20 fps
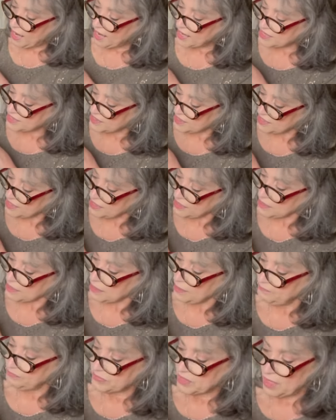I think
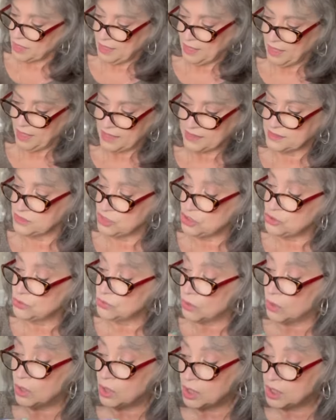as you
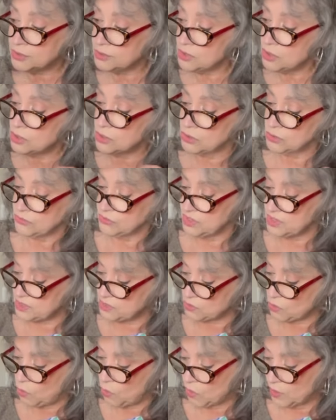all know,
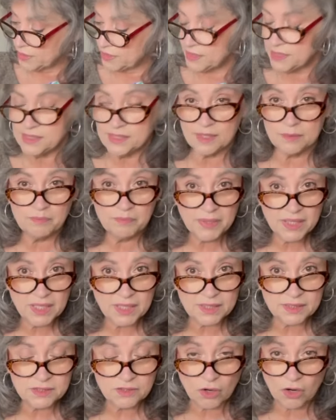these orchids and
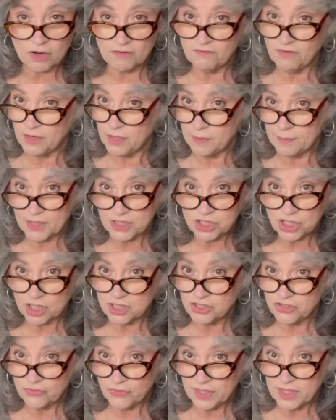pinks are very much
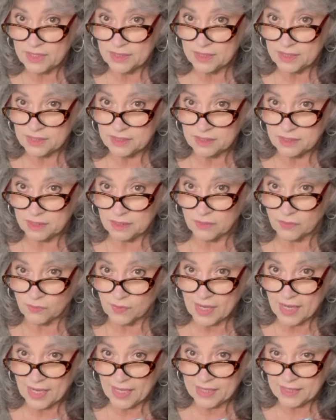on trend this year,
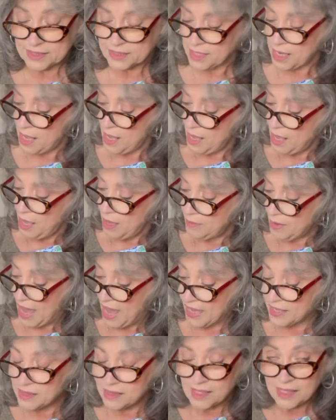right?
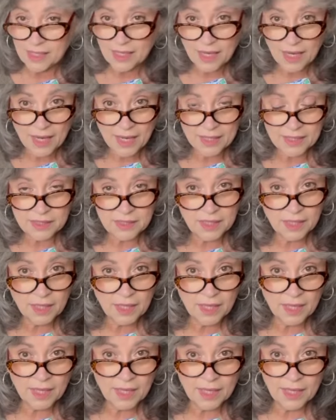I think I
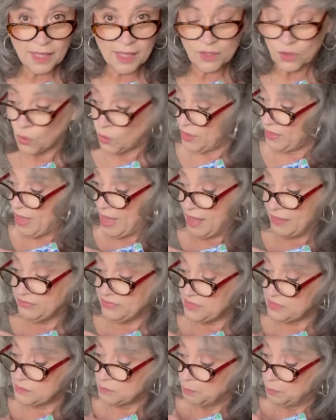can, and
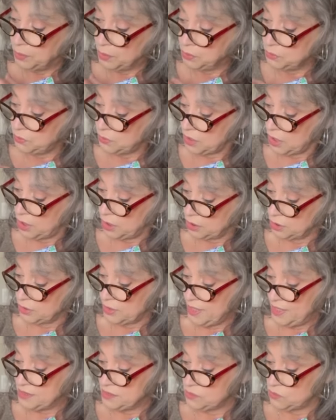this blue
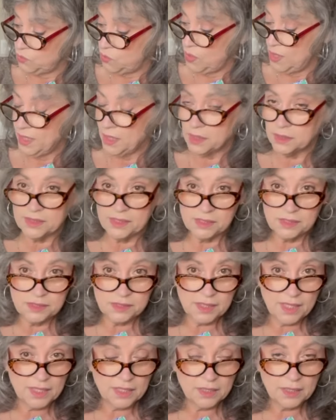color as well is
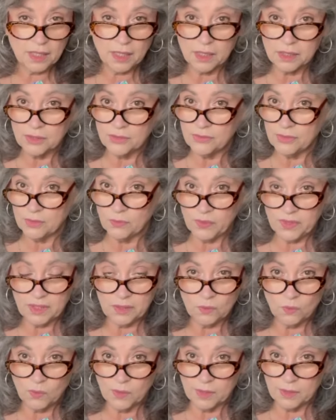a color that we can
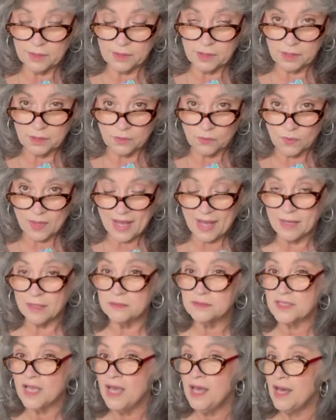wear year
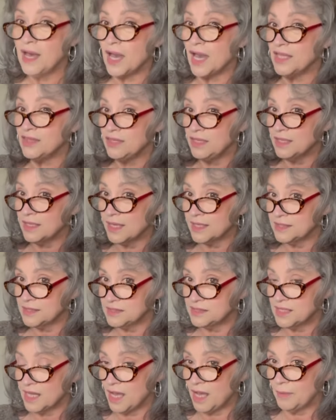round. I think I can
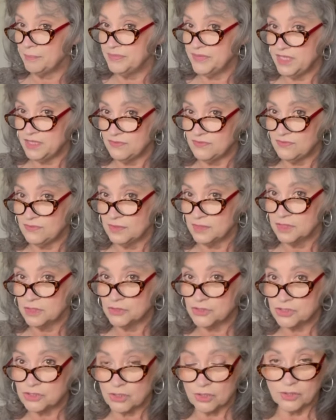top this little
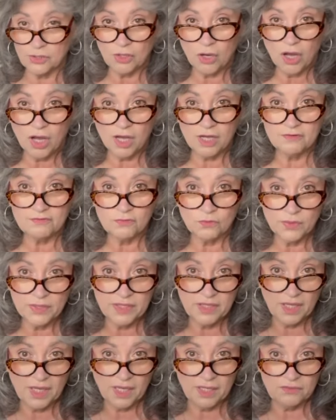skirt off
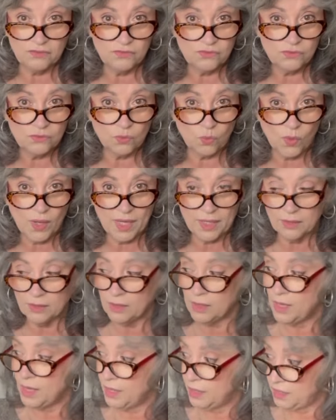with a
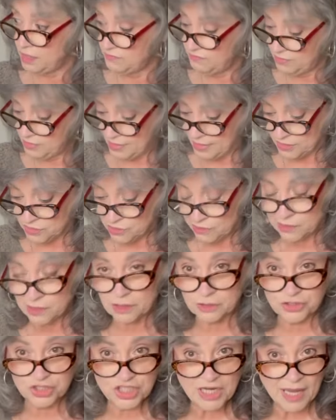sweater, even that
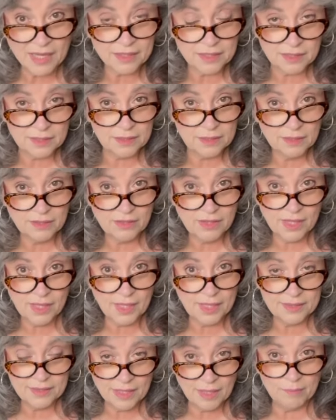little jacket,
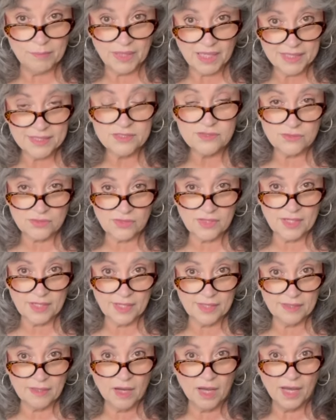that, that blazer that I
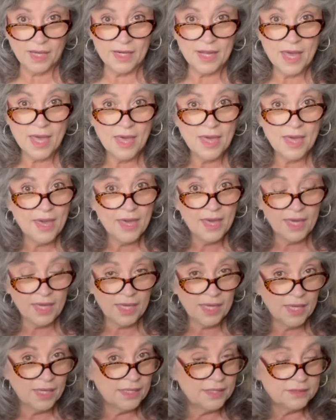got.
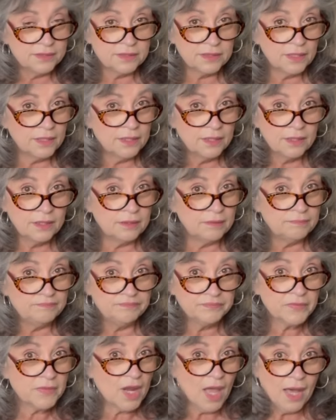And um,
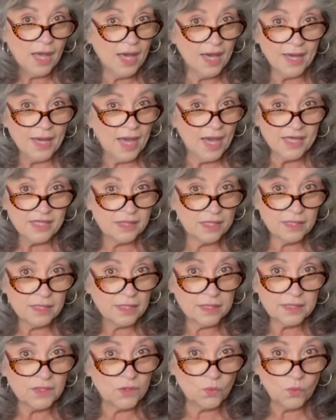I, I think
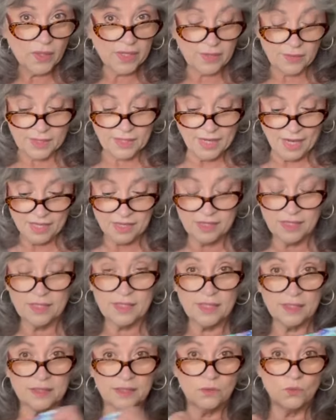I can wear it. I think
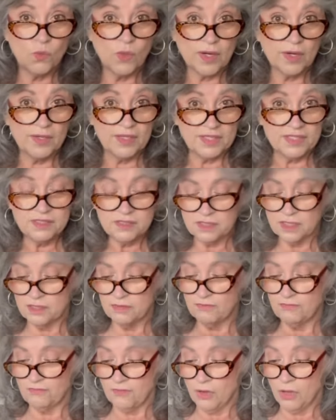I can wear it into the
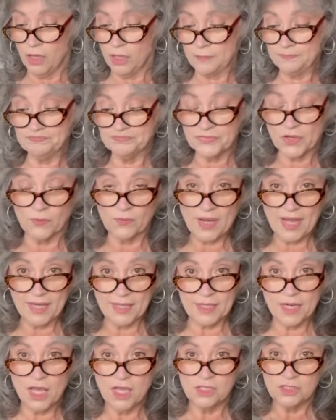fall,
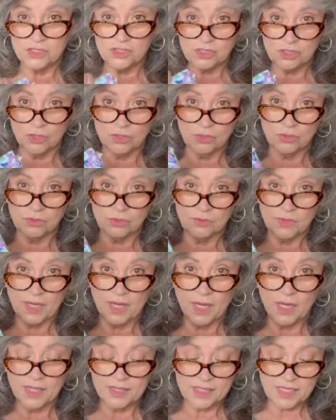right? So
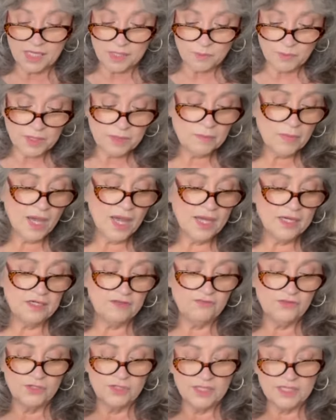uh, keep in mind,
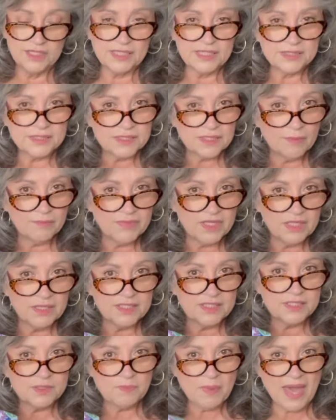if you're gonna get something
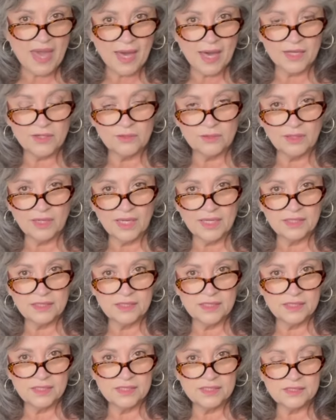that's patterned like
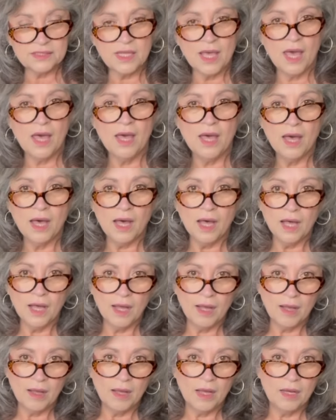this,
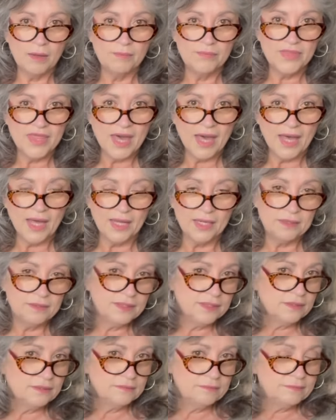um, that
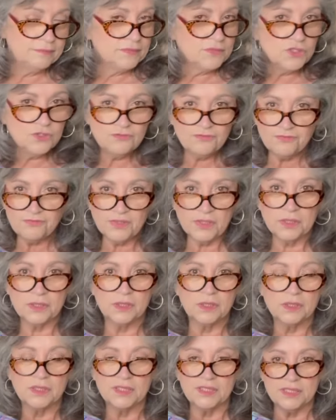you
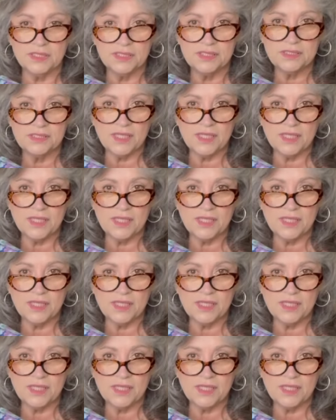feel is